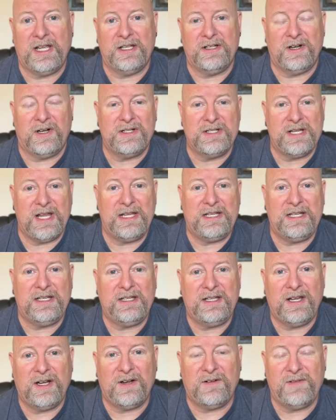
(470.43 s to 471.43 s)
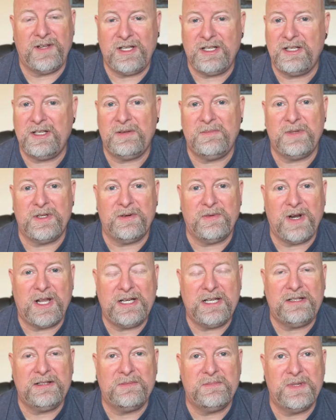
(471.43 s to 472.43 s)
and are taking care of him and
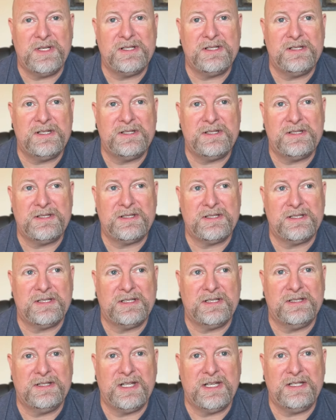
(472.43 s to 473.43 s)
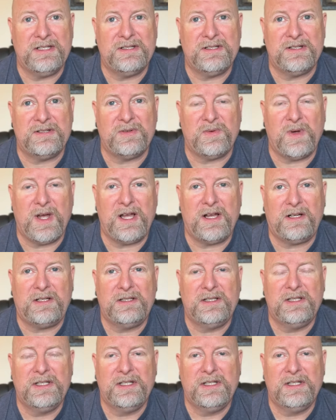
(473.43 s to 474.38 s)
running the business and things as well,